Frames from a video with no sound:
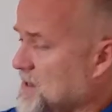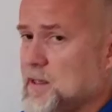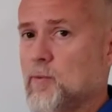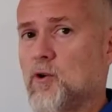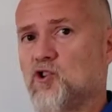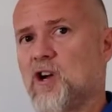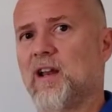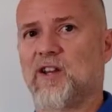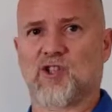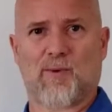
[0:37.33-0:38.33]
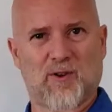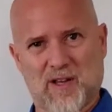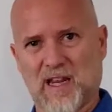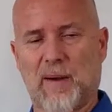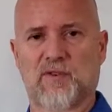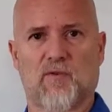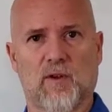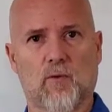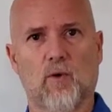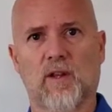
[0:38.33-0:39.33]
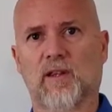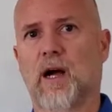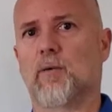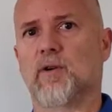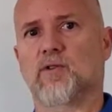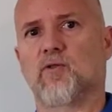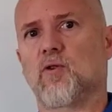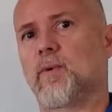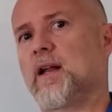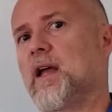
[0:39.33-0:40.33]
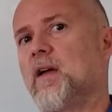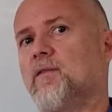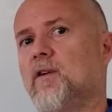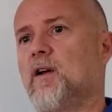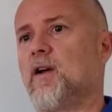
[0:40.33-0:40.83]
is the more challenging because it comes from the cooling tower, so you might have